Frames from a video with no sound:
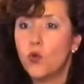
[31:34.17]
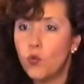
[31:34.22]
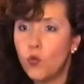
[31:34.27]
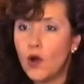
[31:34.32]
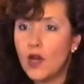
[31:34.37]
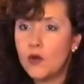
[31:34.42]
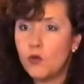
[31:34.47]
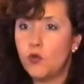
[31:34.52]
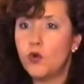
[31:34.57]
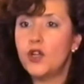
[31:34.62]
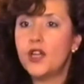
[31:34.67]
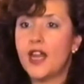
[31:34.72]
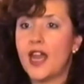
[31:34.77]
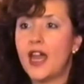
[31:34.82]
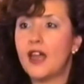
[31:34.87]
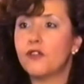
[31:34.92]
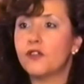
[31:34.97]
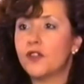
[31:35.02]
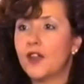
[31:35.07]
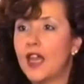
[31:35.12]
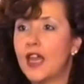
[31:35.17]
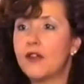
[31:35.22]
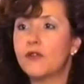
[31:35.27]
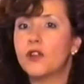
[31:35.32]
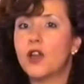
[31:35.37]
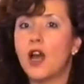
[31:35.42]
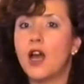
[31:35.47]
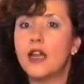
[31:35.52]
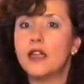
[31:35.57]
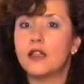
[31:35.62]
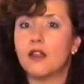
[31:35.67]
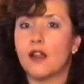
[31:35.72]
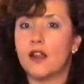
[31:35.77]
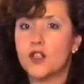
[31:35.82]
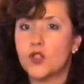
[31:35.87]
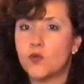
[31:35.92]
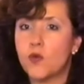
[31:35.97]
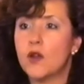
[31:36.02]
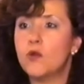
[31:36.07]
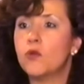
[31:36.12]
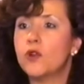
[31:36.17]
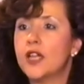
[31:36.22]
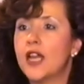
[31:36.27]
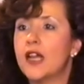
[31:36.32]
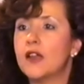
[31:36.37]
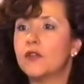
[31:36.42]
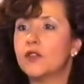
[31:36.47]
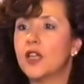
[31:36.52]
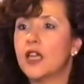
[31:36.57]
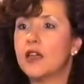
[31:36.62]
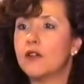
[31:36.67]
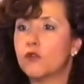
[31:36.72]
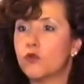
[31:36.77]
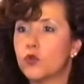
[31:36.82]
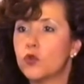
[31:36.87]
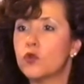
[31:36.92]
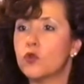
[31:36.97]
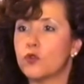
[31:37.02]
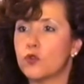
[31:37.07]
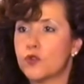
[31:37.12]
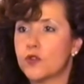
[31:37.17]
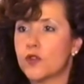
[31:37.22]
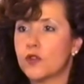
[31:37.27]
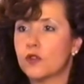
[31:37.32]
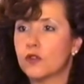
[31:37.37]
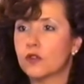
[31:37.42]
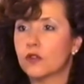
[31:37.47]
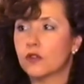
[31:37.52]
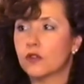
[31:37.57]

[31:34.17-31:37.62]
one would have to have guidelines, one would have to have rules.